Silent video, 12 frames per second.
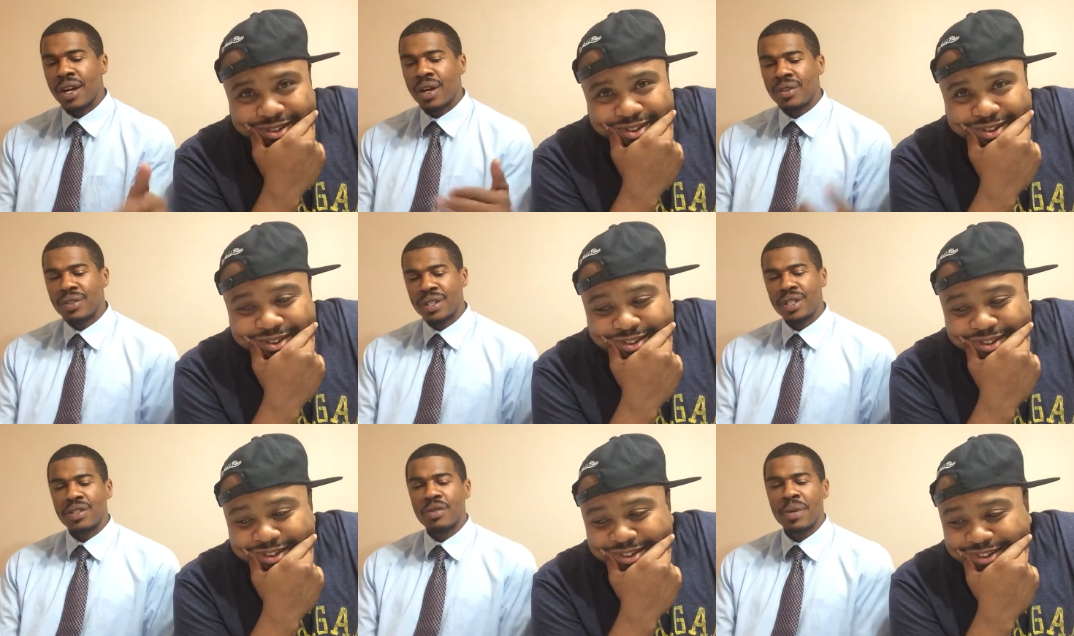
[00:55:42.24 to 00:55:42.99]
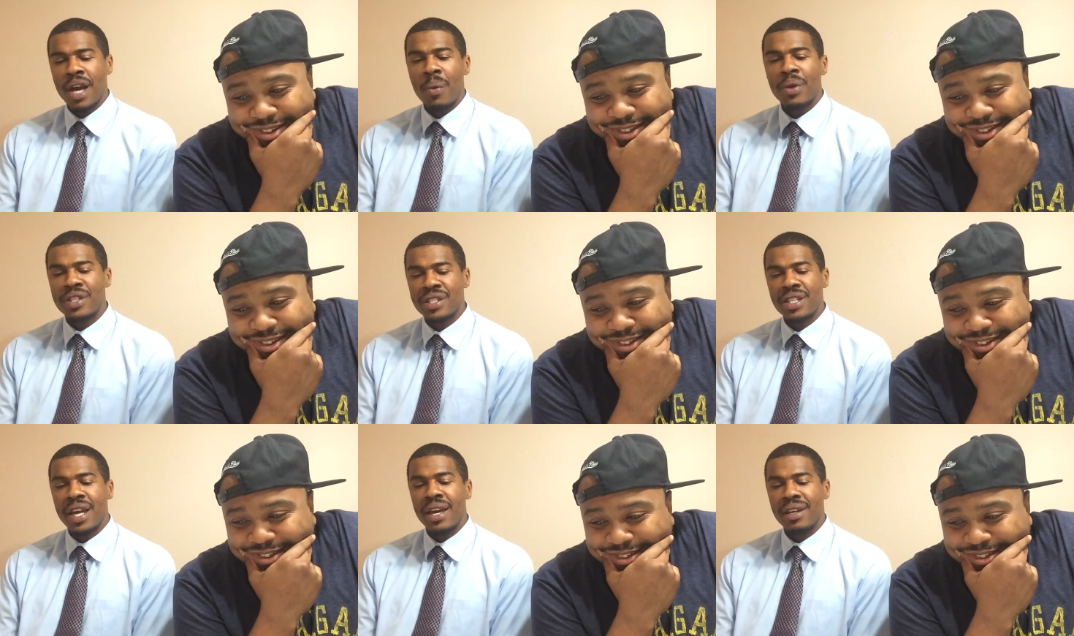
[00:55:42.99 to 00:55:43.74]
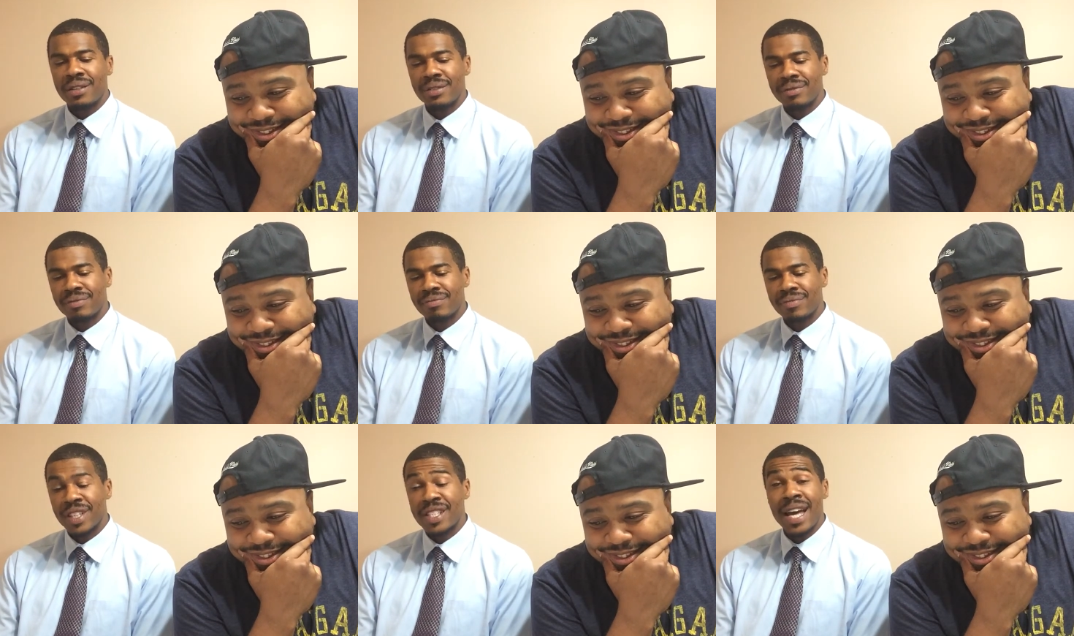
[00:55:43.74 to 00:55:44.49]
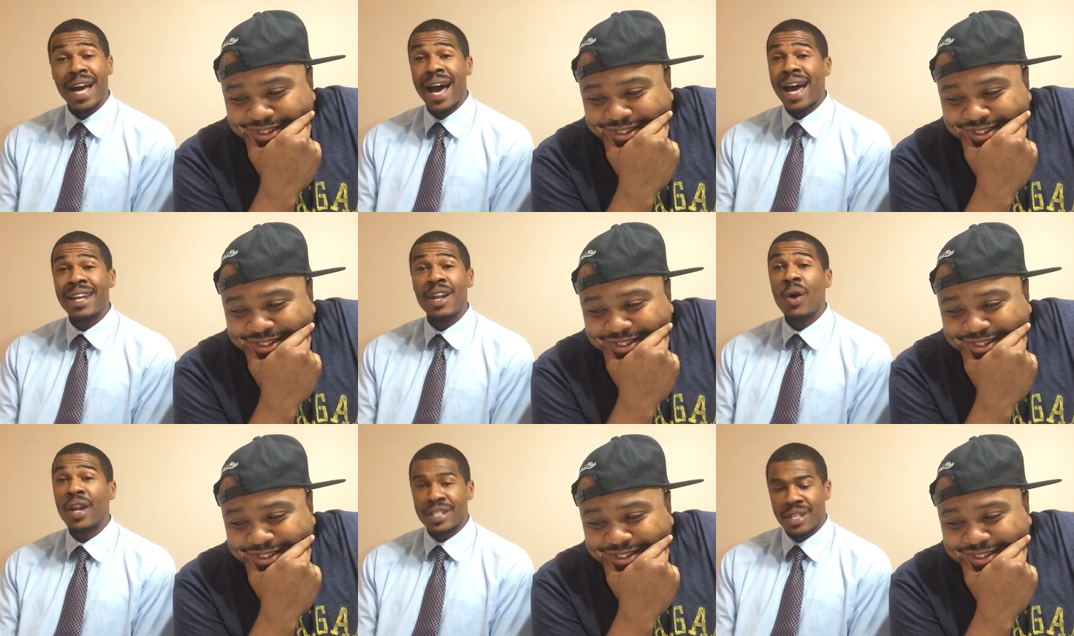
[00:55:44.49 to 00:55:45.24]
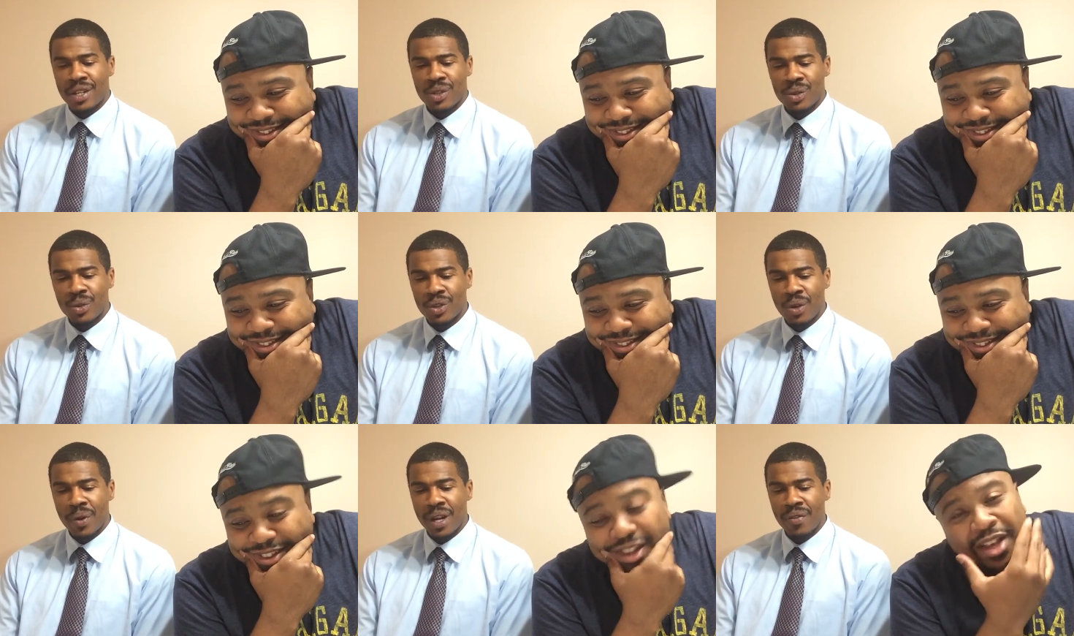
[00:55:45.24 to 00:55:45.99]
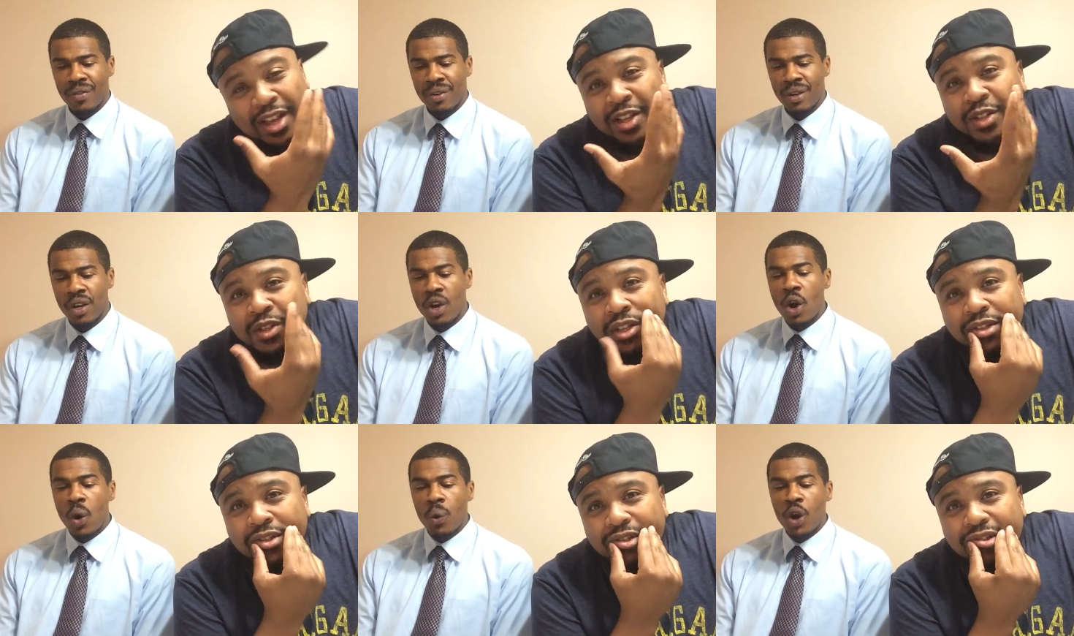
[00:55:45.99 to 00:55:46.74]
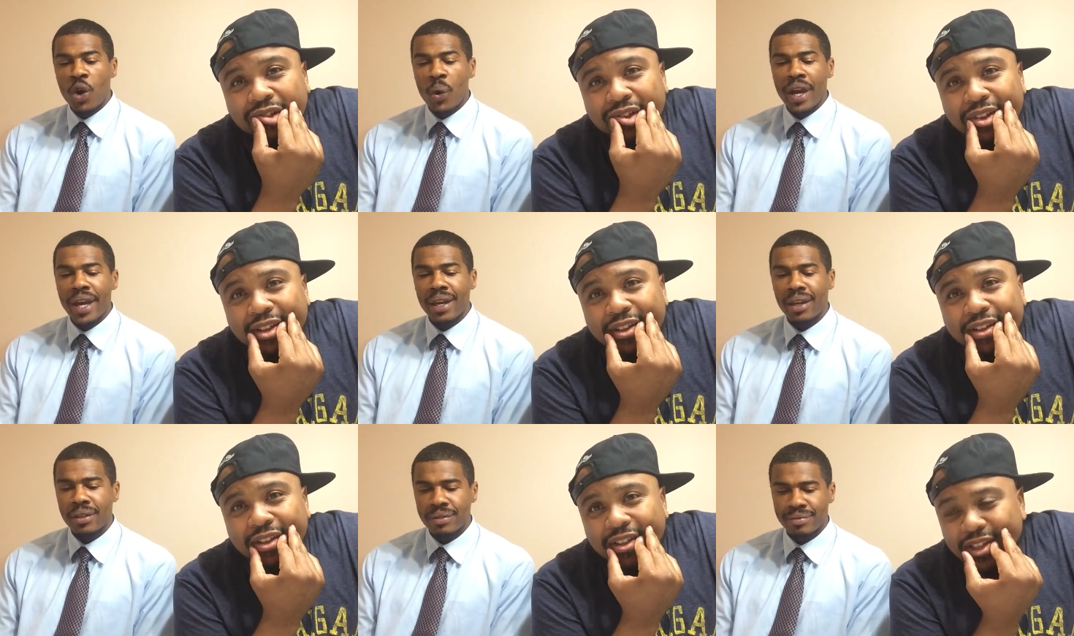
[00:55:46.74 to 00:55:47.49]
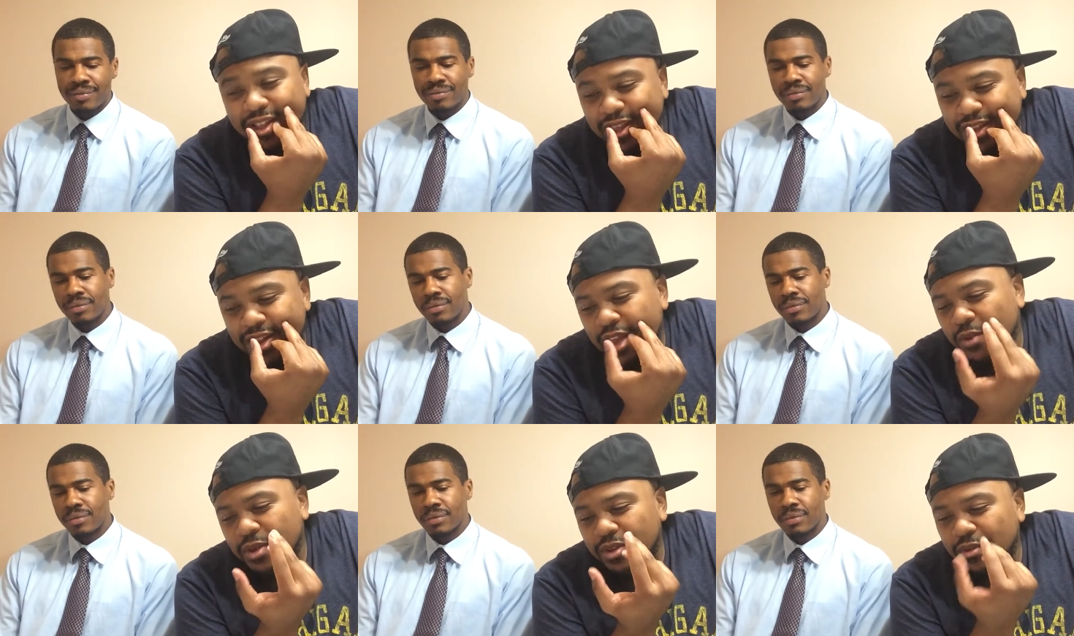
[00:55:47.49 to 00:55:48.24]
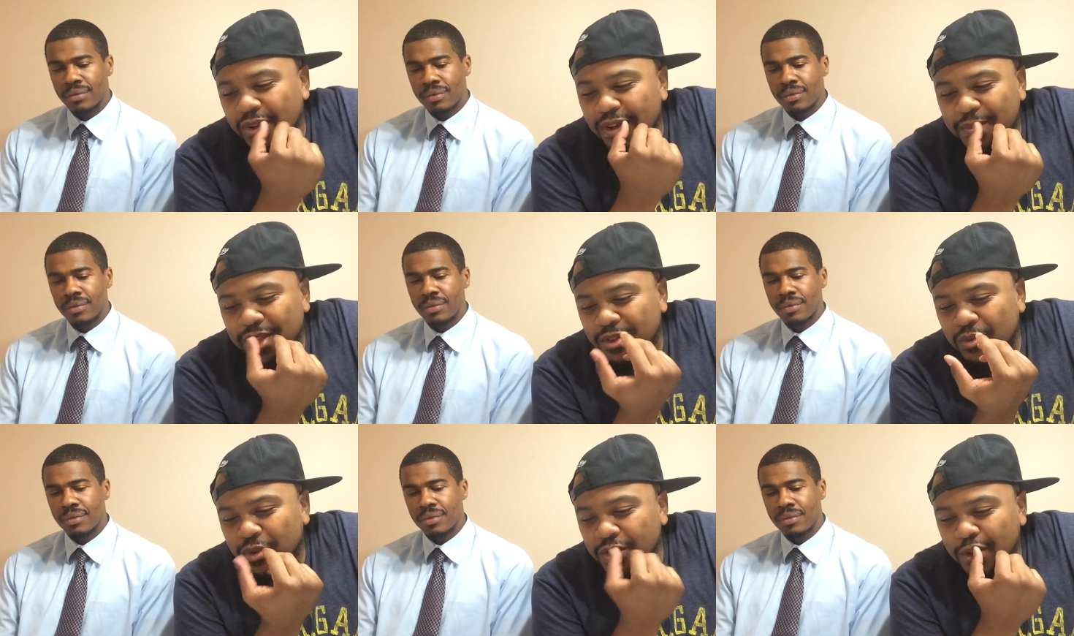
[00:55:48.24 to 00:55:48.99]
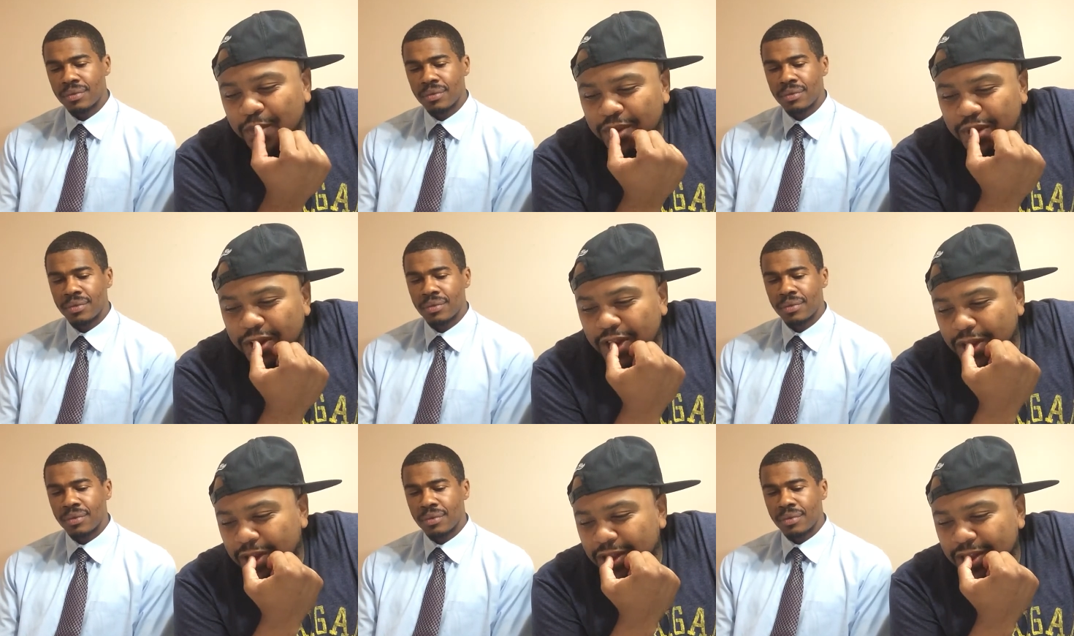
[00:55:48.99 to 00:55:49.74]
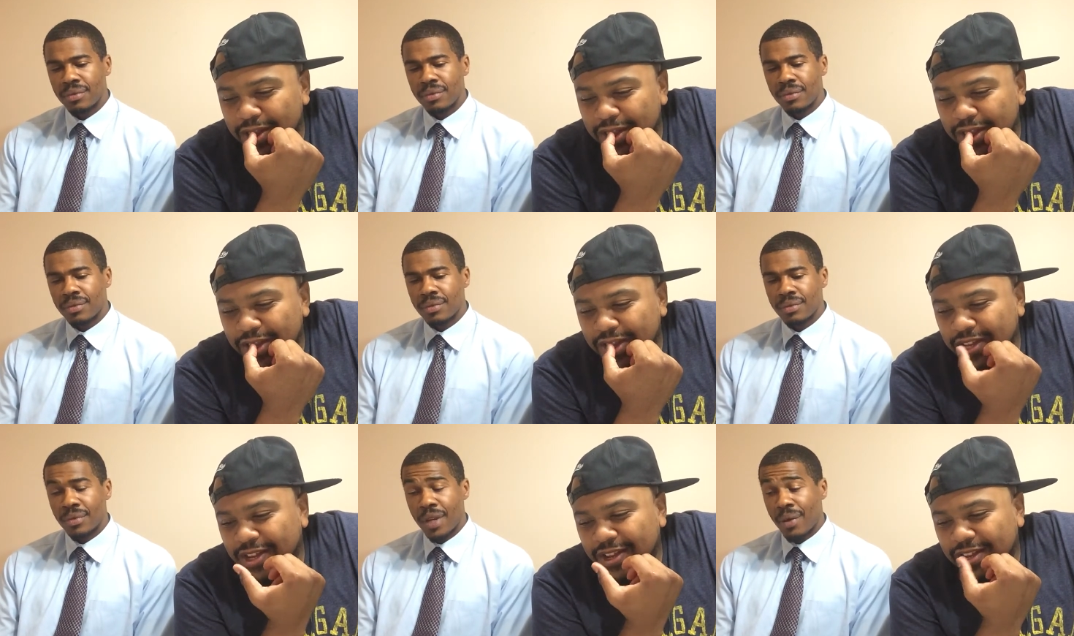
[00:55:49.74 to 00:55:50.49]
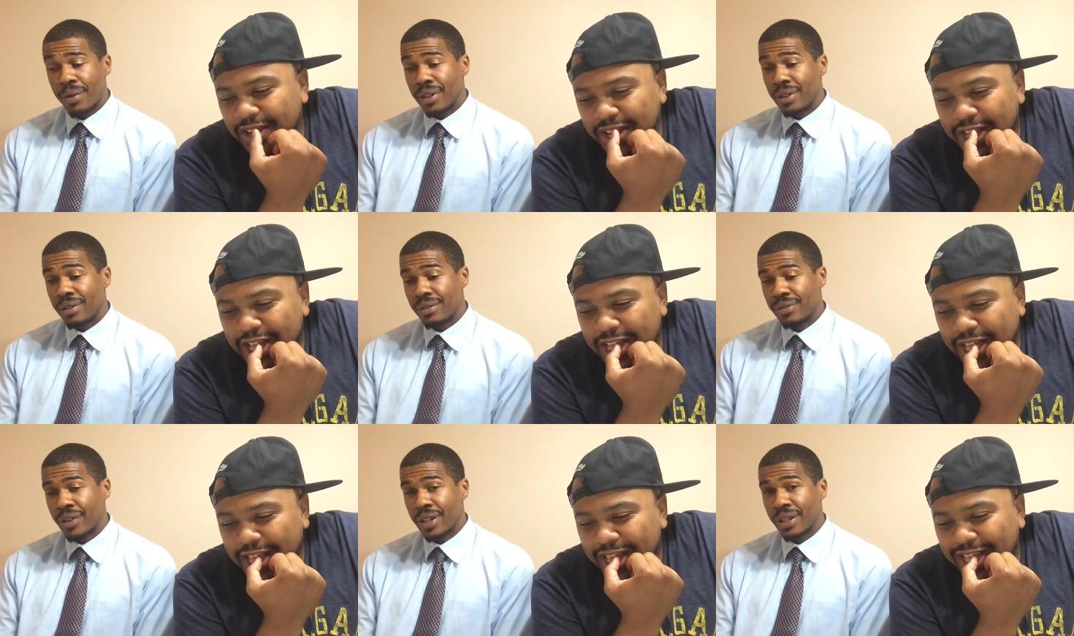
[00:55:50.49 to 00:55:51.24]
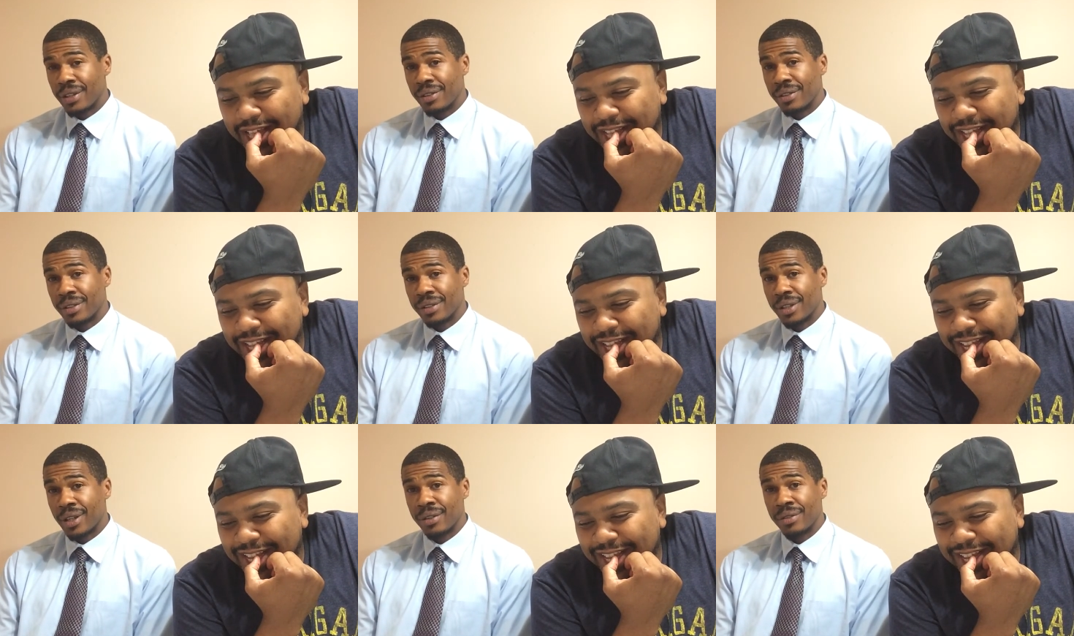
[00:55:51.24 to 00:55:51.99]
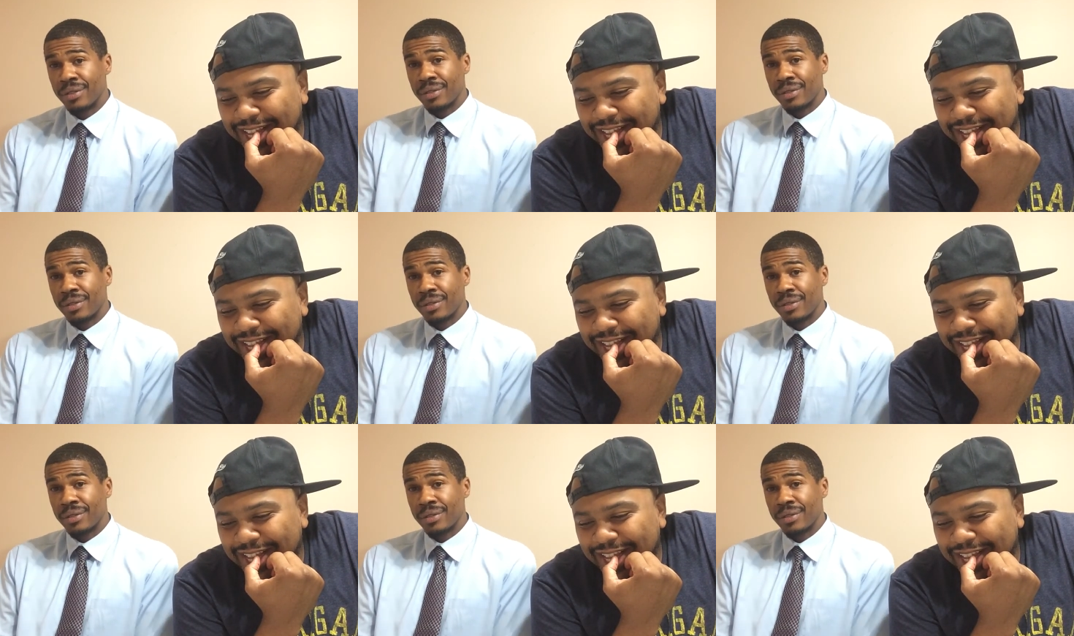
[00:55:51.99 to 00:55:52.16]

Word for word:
Speaker 1: you go. Send it to me. I want to see that because I, I know that's not true. So whatever. It's, it's, Real quick. Now, well, I mean, do you want to talk about? Not really. Fuck it. Let's go.